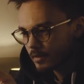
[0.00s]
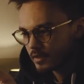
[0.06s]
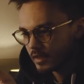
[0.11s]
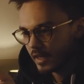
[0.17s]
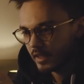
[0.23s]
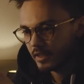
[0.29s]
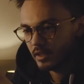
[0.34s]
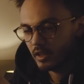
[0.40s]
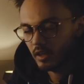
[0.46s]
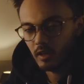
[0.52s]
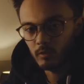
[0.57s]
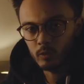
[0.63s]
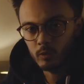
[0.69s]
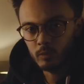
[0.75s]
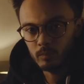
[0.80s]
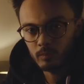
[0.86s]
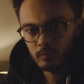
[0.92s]
to edit your
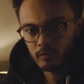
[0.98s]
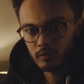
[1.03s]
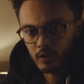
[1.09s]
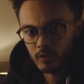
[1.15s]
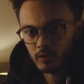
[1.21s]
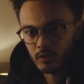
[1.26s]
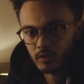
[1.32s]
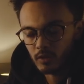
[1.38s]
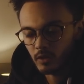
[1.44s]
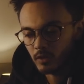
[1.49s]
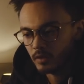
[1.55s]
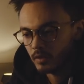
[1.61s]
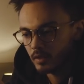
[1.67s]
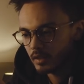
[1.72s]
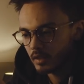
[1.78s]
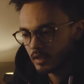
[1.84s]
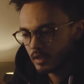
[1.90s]
Lightroom photos
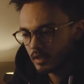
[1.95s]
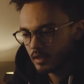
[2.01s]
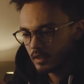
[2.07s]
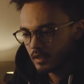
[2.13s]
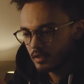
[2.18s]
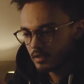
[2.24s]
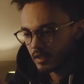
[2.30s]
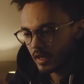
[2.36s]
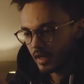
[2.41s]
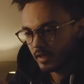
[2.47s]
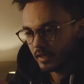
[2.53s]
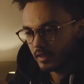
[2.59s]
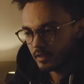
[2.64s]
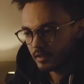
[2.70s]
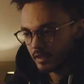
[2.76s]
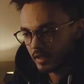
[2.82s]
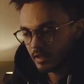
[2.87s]
on, to
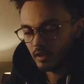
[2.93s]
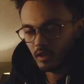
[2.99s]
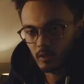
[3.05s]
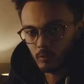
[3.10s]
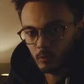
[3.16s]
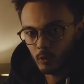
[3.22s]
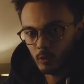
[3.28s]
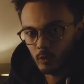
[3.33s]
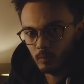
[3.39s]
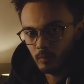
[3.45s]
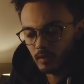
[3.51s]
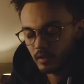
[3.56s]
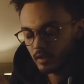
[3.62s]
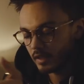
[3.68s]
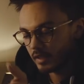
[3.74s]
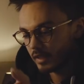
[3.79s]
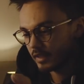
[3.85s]
edit in Lightroom
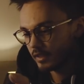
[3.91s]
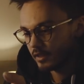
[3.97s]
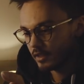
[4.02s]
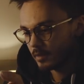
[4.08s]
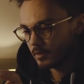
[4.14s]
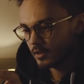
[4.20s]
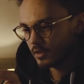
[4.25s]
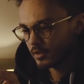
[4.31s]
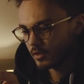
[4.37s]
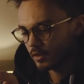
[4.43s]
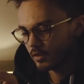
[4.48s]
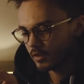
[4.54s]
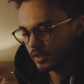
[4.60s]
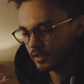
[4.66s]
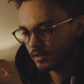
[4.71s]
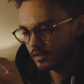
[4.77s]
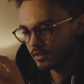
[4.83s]
and edit your images on,
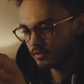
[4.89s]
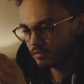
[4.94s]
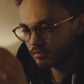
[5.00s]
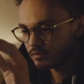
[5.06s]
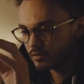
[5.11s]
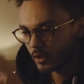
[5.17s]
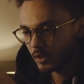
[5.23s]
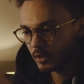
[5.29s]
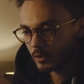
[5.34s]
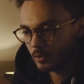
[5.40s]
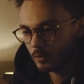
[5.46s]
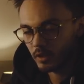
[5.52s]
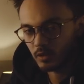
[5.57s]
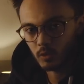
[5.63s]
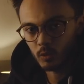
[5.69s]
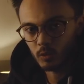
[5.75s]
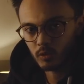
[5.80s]
that's very cool,
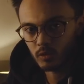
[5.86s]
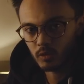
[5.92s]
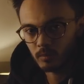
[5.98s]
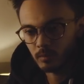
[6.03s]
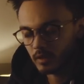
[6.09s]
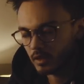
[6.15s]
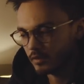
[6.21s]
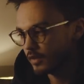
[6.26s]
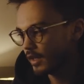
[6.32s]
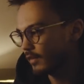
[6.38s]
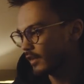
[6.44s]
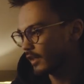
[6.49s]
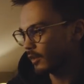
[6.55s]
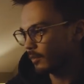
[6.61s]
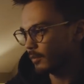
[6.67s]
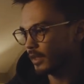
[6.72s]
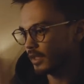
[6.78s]
that's awesome. If you have
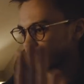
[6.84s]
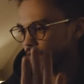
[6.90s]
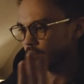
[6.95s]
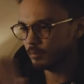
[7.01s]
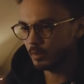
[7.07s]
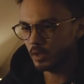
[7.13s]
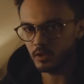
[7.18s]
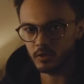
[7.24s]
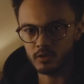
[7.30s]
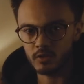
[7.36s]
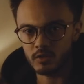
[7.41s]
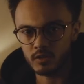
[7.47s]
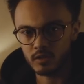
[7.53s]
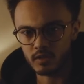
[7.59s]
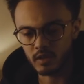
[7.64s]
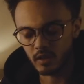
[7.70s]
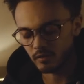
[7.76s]
like a big monitors
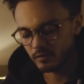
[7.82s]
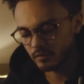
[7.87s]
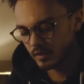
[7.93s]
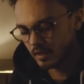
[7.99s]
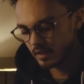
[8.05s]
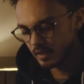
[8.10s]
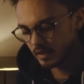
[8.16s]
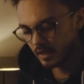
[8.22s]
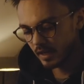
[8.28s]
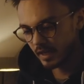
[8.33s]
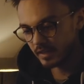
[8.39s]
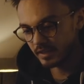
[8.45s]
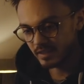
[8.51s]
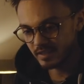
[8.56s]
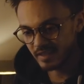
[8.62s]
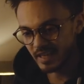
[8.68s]
and stuff, and you're